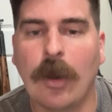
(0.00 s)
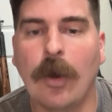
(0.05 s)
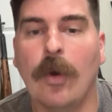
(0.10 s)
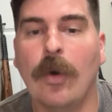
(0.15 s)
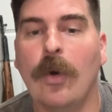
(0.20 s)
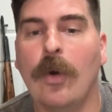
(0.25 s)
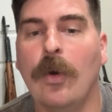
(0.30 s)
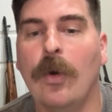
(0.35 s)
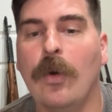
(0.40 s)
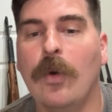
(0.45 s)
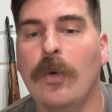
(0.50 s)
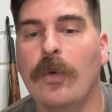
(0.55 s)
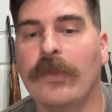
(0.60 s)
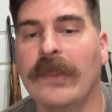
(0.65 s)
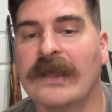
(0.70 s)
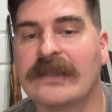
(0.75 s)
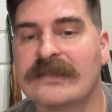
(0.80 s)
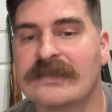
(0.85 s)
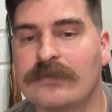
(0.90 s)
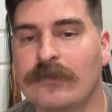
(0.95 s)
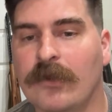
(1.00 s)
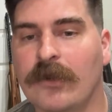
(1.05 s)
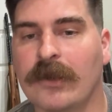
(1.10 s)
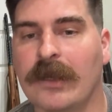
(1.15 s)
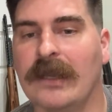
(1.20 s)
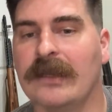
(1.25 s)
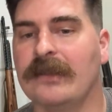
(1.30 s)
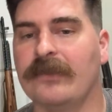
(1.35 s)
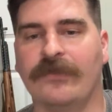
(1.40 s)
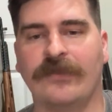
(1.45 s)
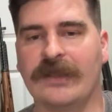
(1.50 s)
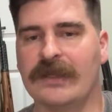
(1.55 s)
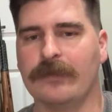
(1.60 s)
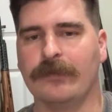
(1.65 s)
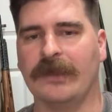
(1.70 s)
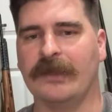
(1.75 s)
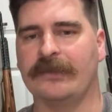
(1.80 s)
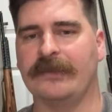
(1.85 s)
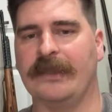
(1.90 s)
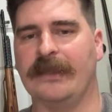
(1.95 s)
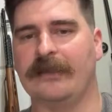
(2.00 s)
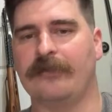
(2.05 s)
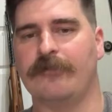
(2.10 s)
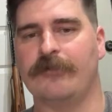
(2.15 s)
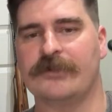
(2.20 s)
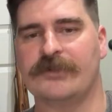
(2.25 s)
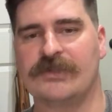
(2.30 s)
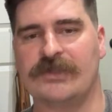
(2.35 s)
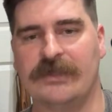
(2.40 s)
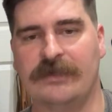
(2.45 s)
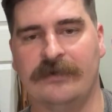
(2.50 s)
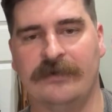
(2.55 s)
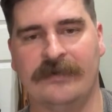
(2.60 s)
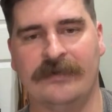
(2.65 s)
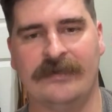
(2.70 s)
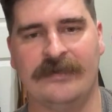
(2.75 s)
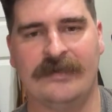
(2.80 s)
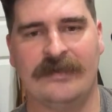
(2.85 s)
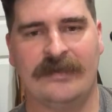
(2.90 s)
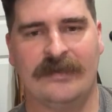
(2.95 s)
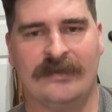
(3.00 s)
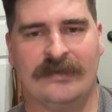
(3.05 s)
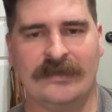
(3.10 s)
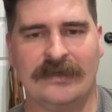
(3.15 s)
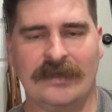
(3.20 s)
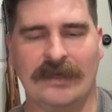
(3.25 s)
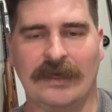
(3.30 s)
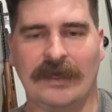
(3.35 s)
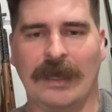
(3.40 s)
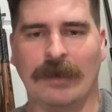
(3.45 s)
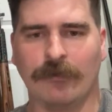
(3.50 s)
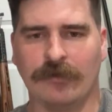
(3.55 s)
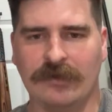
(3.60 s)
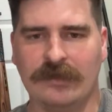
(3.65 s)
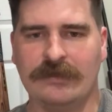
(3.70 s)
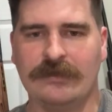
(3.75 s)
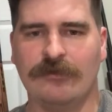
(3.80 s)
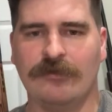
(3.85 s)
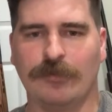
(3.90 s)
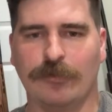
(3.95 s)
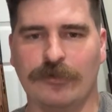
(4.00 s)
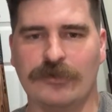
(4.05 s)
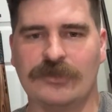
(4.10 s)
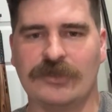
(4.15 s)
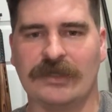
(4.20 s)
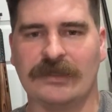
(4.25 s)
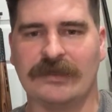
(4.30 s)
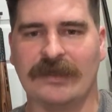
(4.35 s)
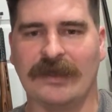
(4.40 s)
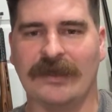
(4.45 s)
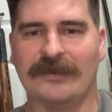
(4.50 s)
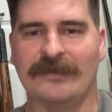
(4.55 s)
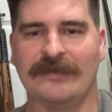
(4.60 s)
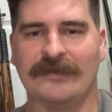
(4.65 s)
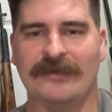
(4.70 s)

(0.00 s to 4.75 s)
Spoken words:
Oh, that's smart. I didn't think about that, Christian. I really do appreciate that.